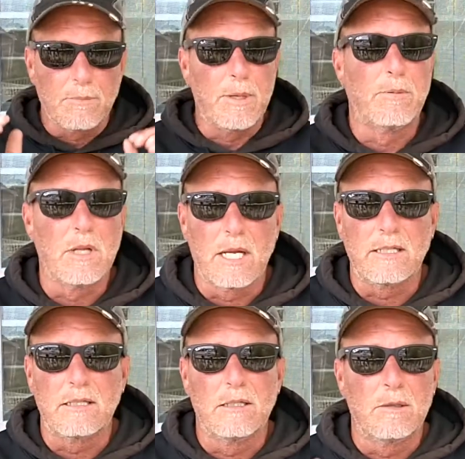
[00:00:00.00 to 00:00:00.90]
A lot of people
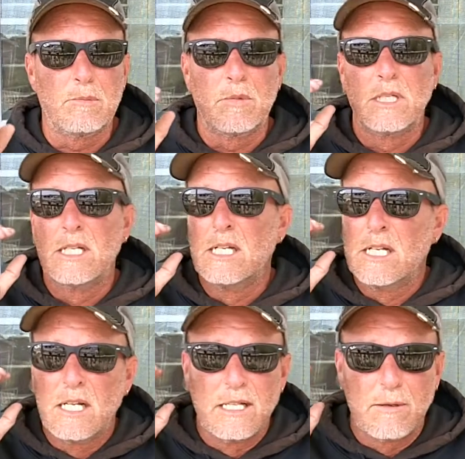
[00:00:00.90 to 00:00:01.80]
liked them.
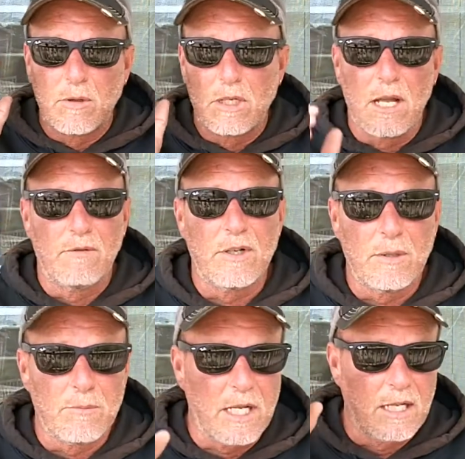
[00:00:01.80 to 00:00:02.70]
They were loving
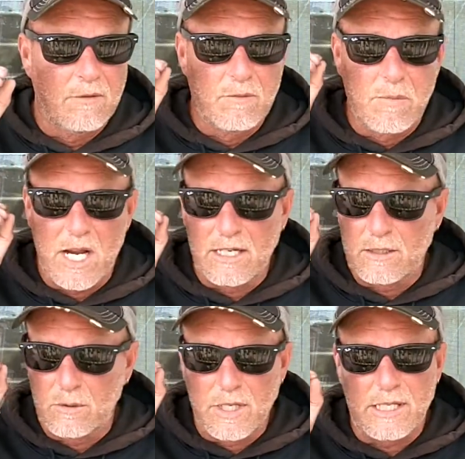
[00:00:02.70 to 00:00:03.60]
them. They loved my
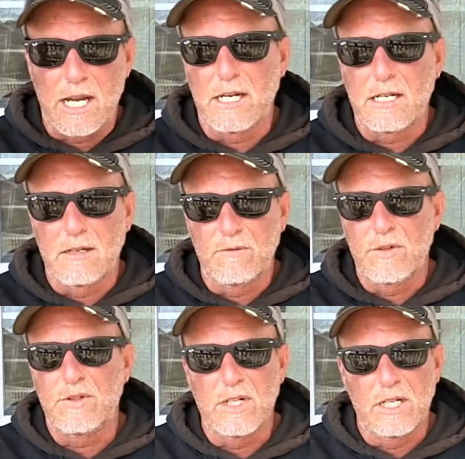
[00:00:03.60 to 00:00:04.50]
sort of take on
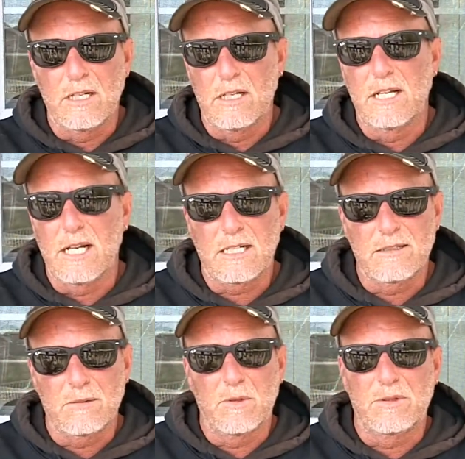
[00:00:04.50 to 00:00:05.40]
fishing and all that,
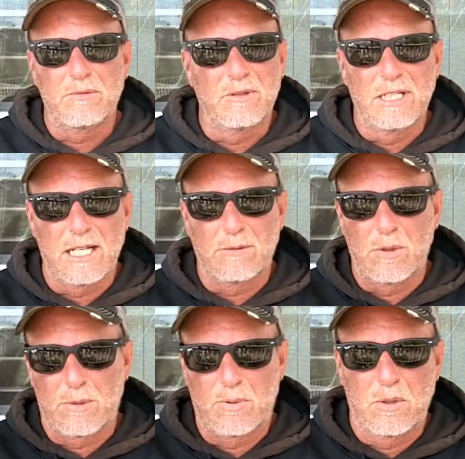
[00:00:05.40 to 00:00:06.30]
because it wasn't really like
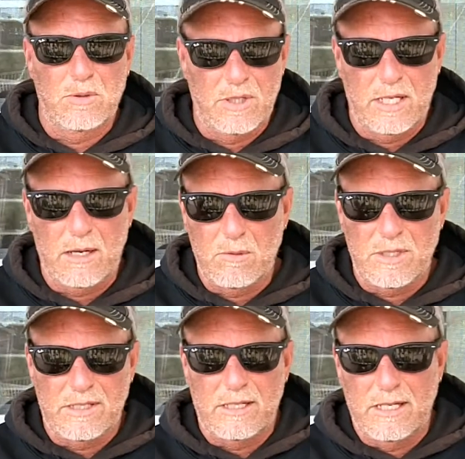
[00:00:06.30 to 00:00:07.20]
what the pro said. I
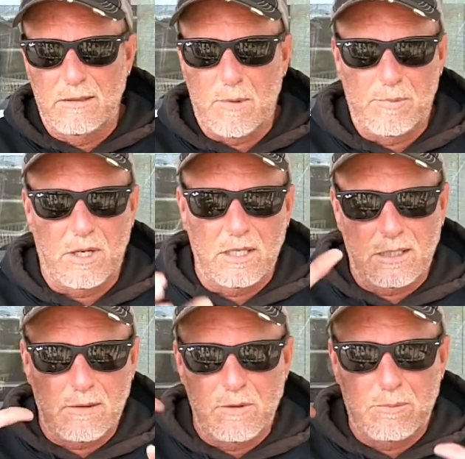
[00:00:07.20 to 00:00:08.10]
wasn't selling up a
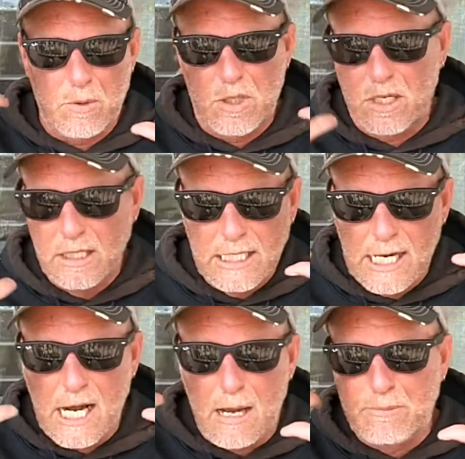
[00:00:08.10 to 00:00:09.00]
product. I was more
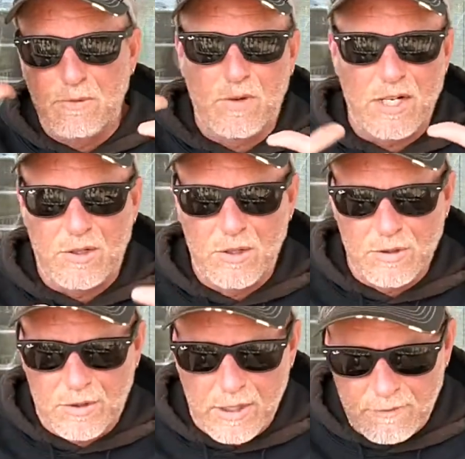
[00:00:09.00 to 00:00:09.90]

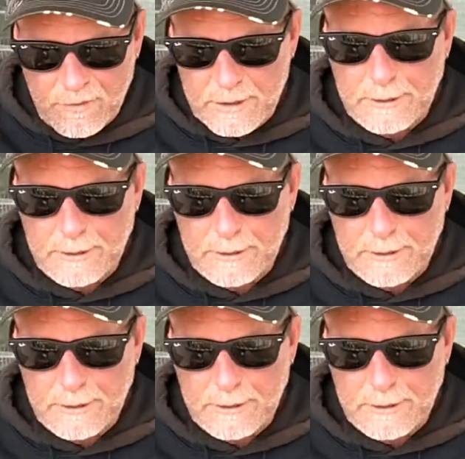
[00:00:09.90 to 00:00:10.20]
observational stuff.